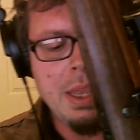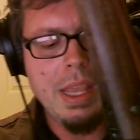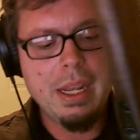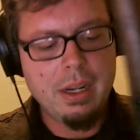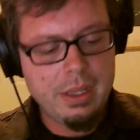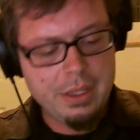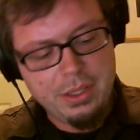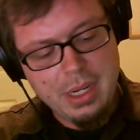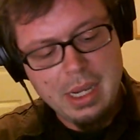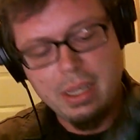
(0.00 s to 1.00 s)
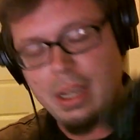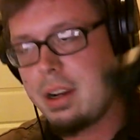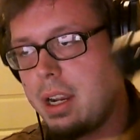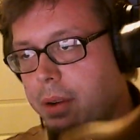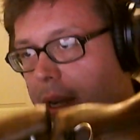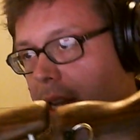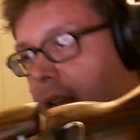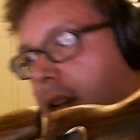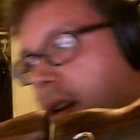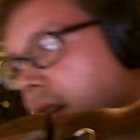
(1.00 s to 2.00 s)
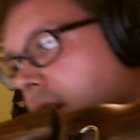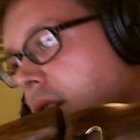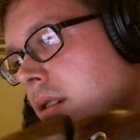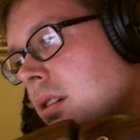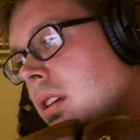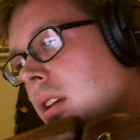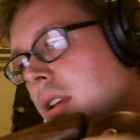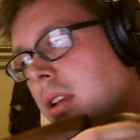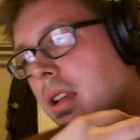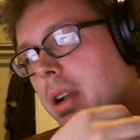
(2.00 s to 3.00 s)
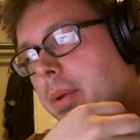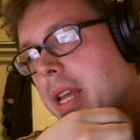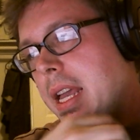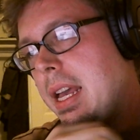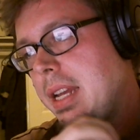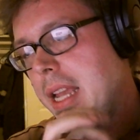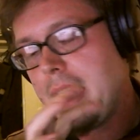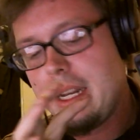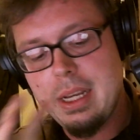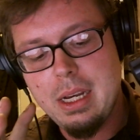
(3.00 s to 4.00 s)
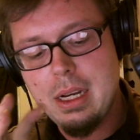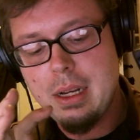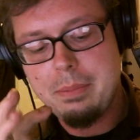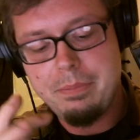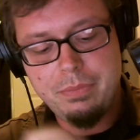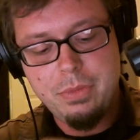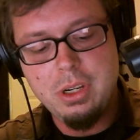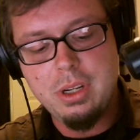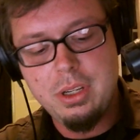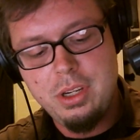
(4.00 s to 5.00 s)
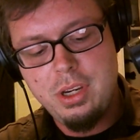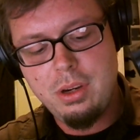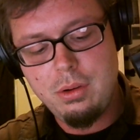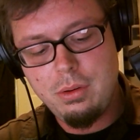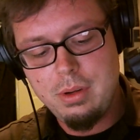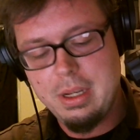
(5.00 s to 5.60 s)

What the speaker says: And then on the stock area right here, I went ahead and took two.